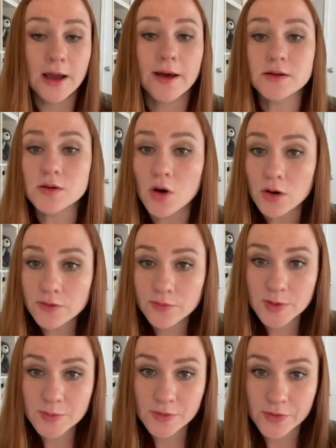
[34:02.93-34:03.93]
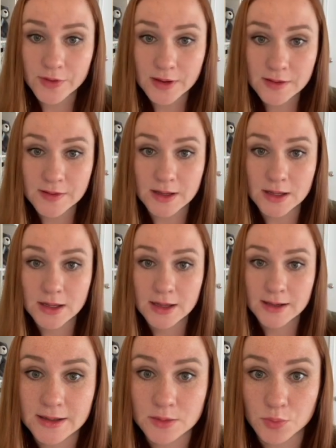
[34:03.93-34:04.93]
A lot of people think that
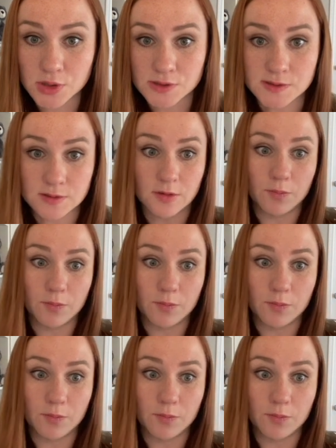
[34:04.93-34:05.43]
it means